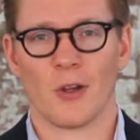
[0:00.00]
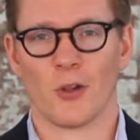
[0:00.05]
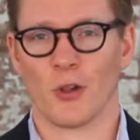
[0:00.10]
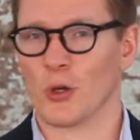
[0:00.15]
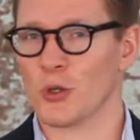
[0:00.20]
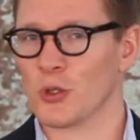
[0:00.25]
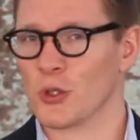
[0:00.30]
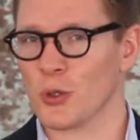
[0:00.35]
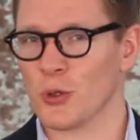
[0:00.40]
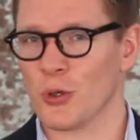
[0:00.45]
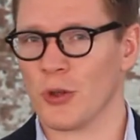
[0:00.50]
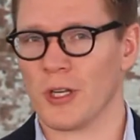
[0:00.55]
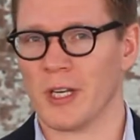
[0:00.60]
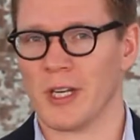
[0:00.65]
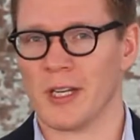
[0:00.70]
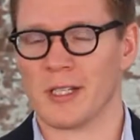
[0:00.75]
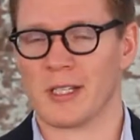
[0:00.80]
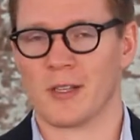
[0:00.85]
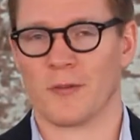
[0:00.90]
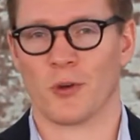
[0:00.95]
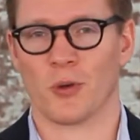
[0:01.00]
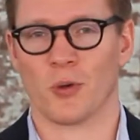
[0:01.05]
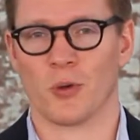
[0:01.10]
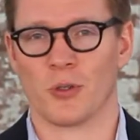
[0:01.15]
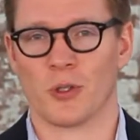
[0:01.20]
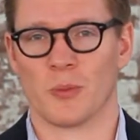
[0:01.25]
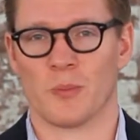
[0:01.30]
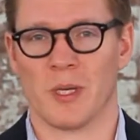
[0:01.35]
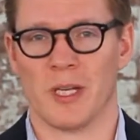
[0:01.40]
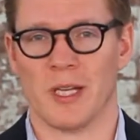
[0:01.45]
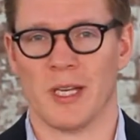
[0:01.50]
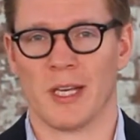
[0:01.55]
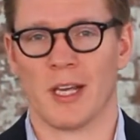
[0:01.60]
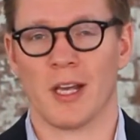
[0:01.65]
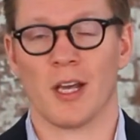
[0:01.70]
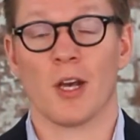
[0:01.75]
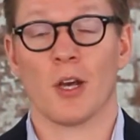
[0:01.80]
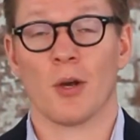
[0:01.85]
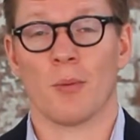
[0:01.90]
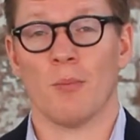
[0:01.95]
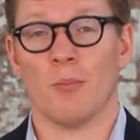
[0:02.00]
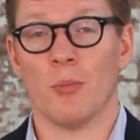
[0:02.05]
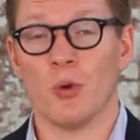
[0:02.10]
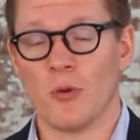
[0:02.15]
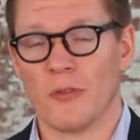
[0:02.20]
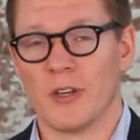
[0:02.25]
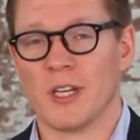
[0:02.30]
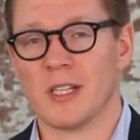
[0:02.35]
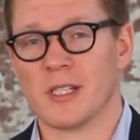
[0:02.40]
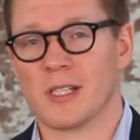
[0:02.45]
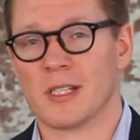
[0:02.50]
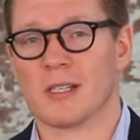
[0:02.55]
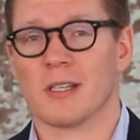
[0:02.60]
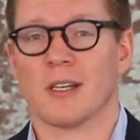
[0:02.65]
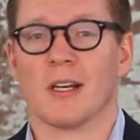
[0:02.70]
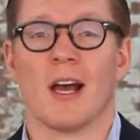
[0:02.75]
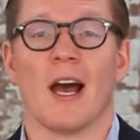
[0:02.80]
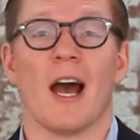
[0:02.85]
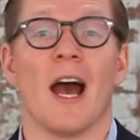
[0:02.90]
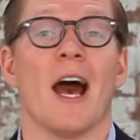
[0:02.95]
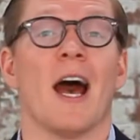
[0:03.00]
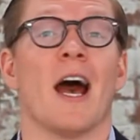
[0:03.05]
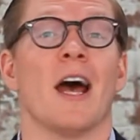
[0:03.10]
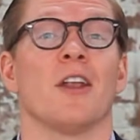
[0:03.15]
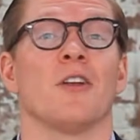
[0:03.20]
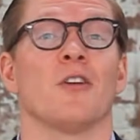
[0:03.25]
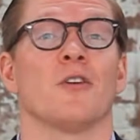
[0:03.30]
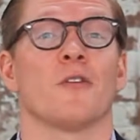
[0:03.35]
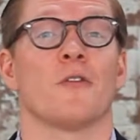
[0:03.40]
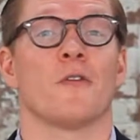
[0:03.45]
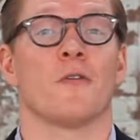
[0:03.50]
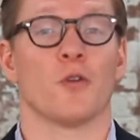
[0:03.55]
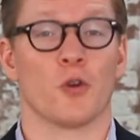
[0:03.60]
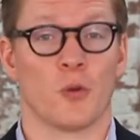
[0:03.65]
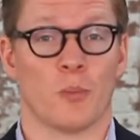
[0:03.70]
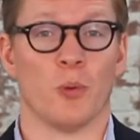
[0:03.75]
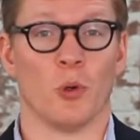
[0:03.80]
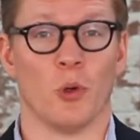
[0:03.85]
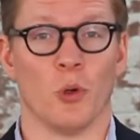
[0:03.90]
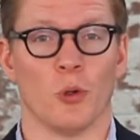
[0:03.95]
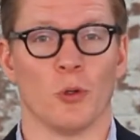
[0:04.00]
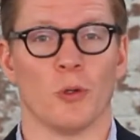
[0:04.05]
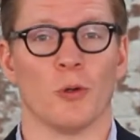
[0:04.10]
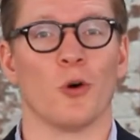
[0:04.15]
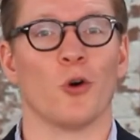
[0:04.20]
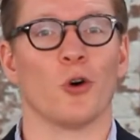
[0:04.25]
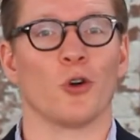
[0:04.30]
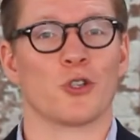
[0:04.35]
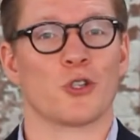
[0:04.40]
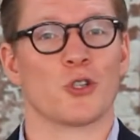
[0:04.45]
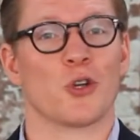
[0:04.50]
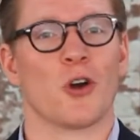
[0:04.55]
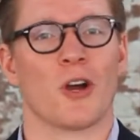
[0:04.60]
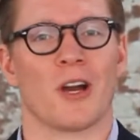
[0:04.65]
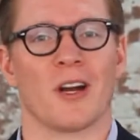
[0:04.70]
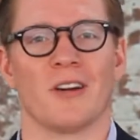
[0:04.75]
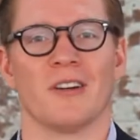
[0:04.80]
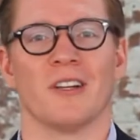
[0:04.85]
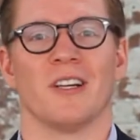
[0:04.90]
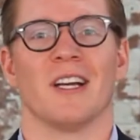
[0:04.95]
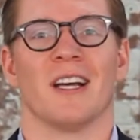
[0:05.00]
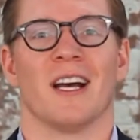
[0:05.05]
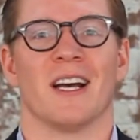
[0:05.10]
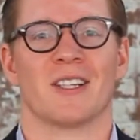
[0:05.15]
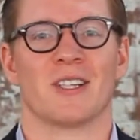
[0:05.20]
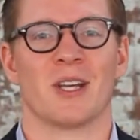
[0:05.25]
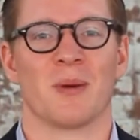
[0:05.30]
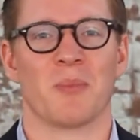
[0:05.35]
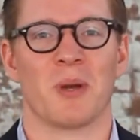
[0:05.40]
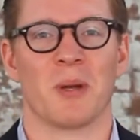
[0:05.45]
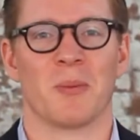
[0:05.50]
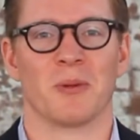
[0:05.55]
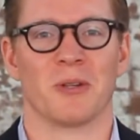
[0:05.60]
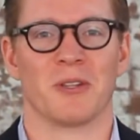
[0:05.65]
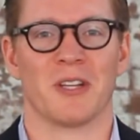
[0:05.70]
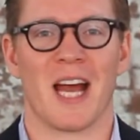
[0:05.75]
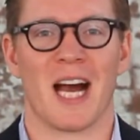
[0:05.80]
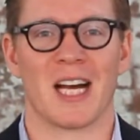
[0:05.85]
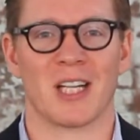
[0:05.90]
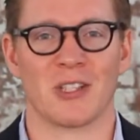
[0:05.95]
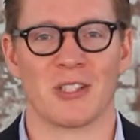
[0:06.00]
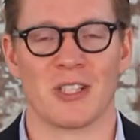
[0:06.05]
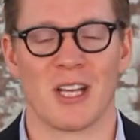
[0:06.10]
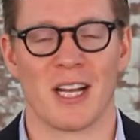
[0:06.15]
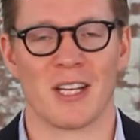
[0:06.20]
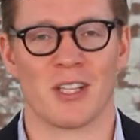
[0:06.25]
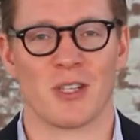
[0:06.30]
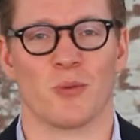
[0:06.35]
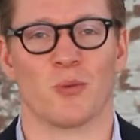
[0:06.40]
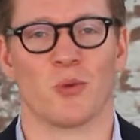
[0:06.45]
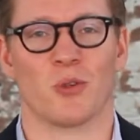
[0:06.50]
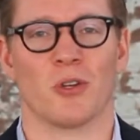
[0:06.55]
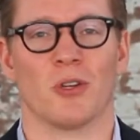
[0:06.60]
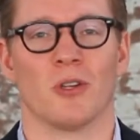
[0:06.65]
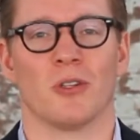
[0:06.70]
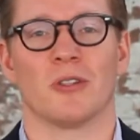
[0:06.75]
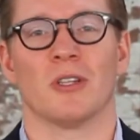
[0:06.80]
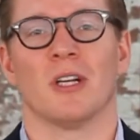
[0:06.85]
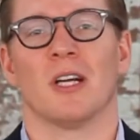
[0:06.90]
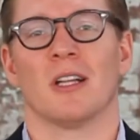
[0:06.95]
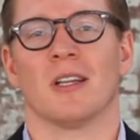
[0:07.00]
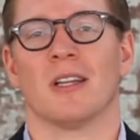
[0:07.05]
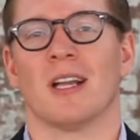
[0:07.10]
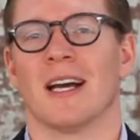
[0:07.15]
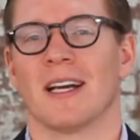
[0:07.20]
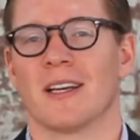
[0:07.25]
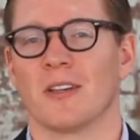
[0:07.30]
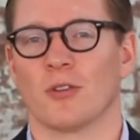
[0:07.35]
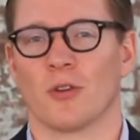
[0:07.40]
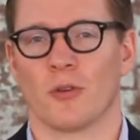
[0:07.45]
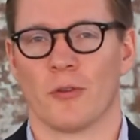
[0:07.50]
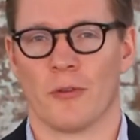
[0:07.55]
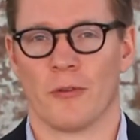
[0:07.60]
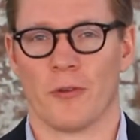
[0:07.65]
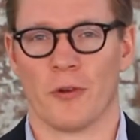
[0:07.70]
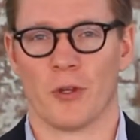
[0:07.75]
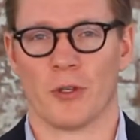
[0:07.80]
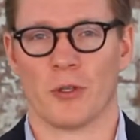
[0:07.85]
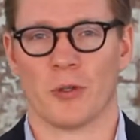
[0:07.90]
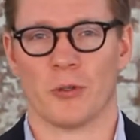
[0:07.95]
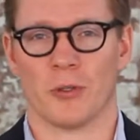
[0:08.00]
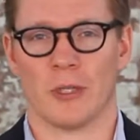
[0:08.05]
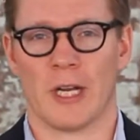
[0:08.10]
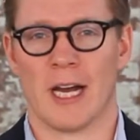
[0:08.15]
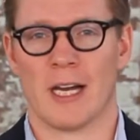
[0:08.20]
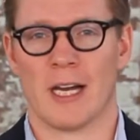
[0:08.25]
Those two things, of course, being movies and football, or soccer, as some people in the Anglo-Saxon world like to refer to it